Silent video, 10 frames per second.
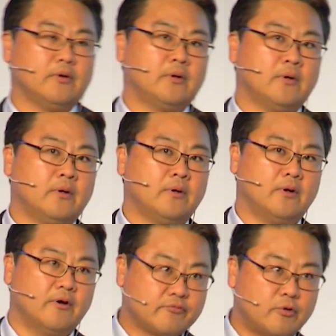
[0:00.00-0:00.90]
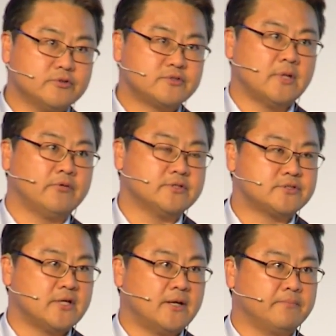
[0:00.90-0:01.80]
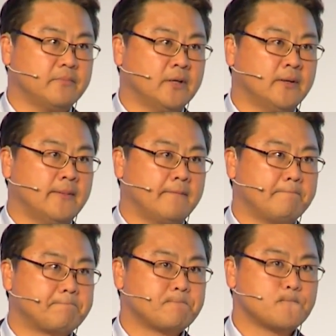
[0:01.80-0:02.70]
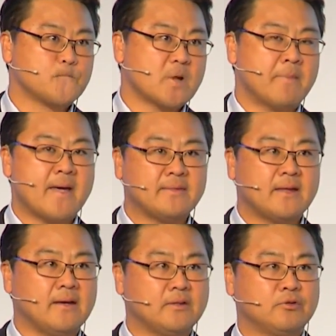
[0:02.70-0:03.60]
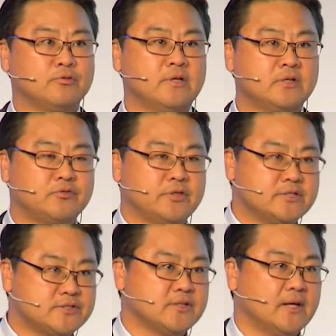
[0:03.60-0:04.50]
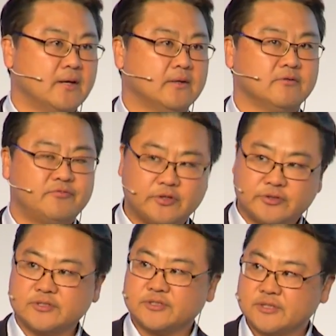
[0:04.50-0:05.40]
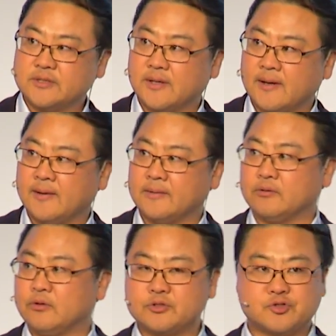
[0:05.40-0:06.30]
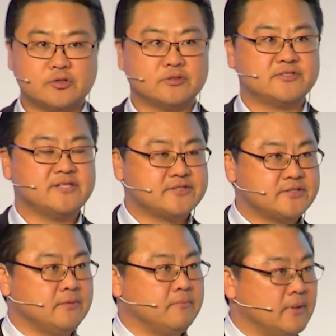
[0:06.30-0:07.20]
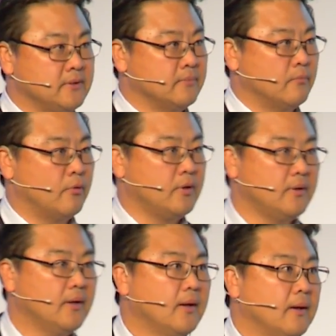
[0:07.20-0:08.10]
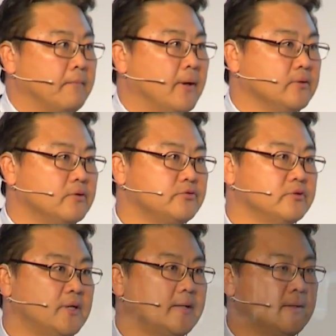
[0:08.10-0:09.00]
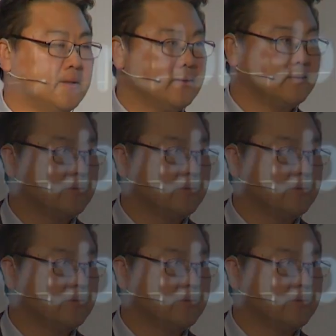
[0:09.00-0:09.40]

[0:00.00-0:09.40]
of course, there is some mandate to increase the frequency and nurture the 16 million more. But also, on the other hand,